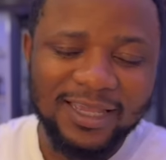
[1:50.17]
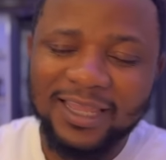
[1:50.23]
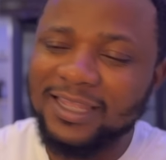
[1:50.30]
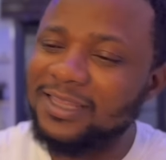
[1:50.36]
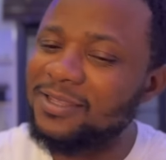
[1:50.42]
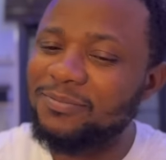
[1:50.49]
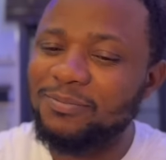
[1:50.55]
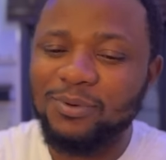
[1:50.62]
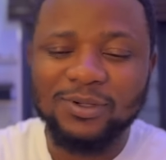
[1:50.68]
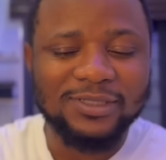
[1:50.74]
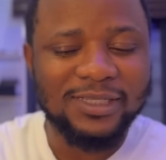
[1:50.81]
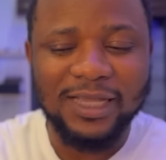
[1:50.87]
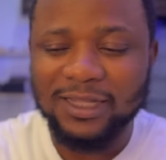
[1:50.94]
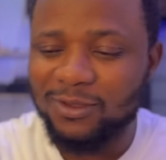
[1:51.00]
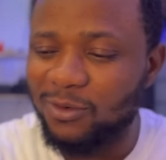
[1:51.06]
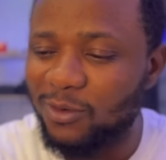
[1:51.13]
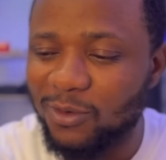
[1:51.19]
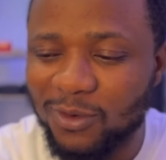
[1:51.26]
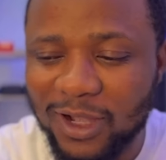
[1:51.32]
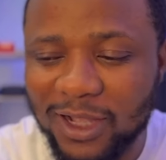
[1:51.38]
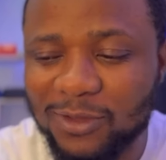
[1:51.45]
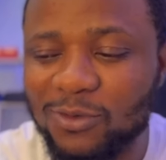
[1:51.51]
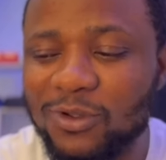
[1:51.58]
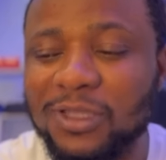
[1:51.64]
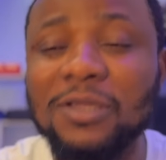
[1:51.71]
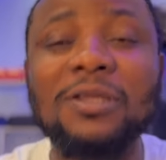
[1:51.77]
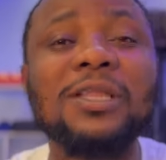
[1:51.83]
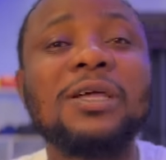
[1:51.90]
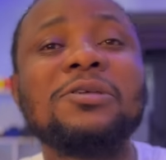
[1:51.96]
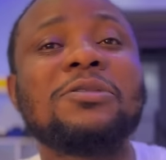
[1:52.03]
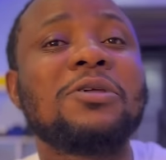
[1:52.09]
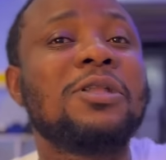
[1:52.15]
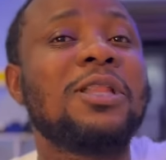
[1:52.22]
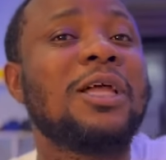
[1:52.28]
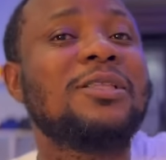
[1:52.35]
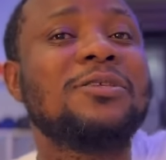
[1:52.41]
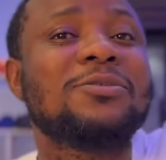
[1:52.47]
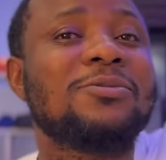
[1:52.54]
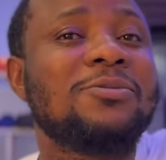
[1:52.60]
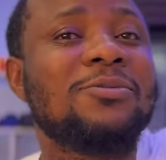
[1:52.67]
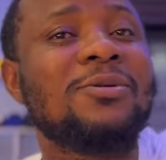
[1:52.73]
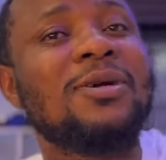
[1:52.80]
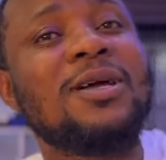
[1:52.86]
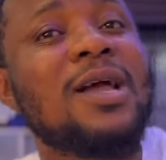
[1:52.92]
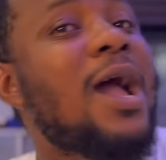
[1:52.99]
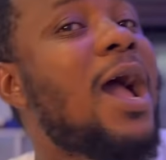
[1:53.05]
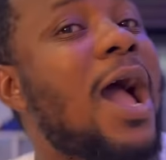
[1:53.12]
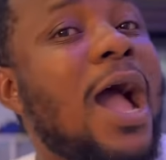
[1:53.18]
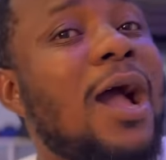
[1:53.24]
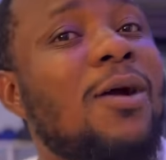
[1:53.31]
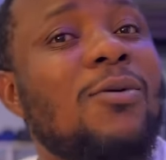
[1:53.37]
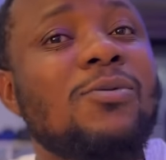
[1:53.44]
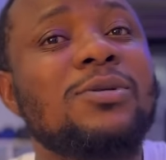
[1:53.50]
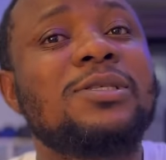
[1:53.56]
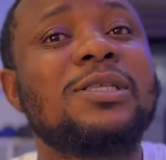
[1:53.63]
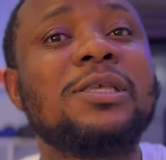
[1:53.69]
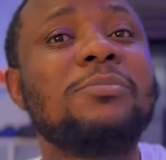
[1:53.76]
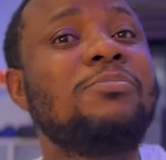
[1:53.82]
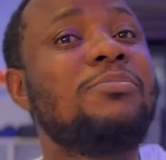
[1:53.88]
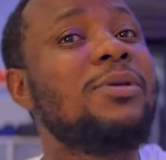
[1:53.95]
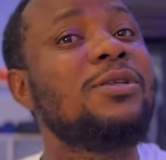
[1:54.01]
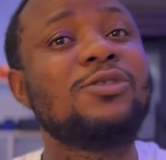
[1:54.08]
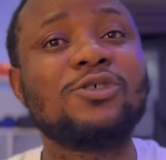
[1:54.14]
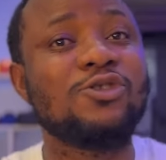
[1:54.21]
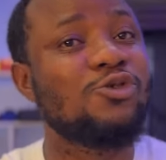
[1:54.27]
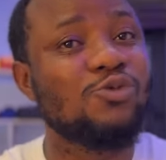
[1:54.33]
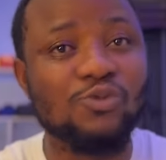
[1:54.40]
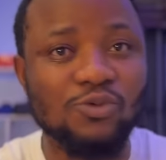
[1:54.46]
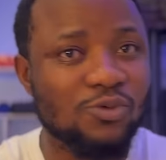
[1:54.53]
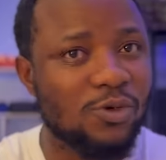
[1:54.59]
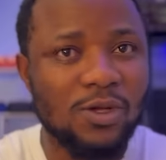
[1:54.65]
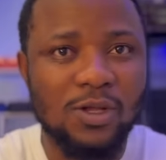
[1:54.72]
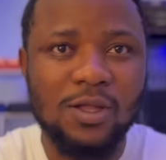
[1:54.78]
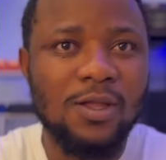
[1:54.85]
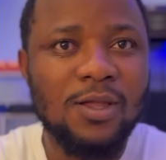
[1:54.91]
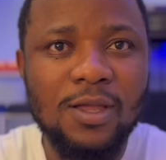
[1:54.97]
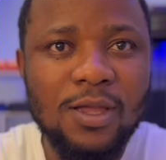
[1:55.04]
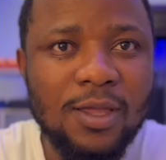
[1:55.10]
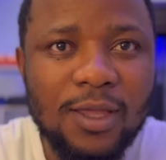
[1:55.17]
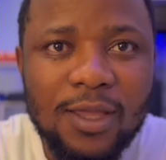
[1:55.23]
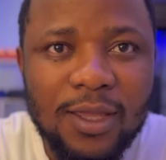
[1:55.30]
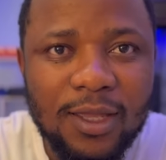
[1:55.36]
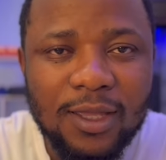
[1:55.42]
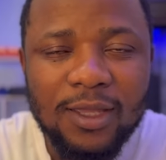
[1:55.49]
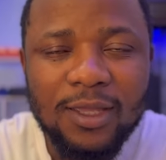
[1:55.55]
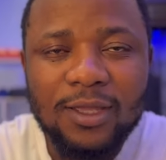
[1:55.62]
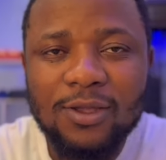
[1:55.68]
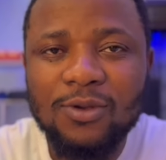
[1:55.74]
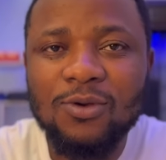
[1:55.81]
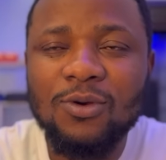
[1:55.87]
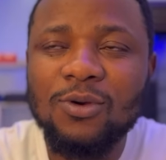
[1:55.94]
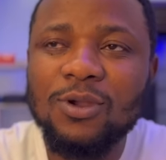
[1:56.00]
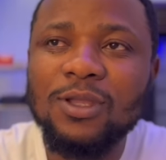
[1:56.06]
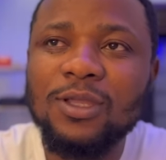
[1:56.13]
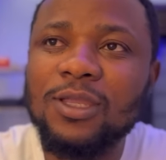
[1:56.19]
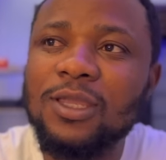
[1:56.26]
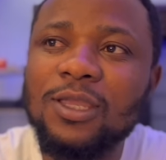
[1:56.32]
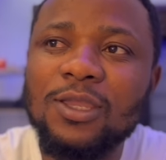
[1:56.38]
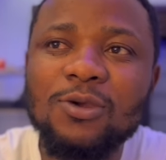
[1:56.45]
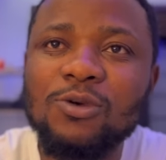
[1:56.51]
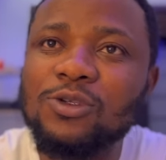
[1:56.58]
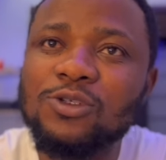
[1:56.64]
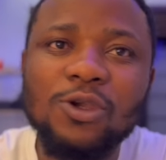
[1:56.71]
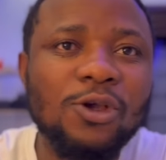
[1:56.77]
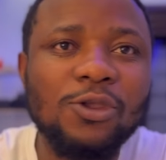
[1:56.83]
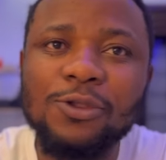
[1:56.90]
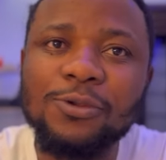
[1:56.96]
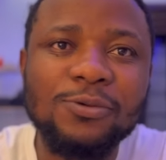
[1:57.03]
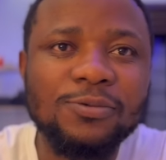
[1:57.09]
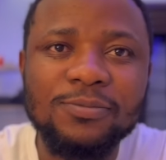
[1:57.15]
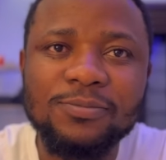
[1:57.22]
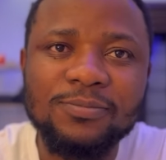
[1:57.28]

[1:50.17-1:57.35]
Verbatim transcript: Anybody at all. I don't care that you talk like this. Oh. I go still beat you. It go, it go shock you.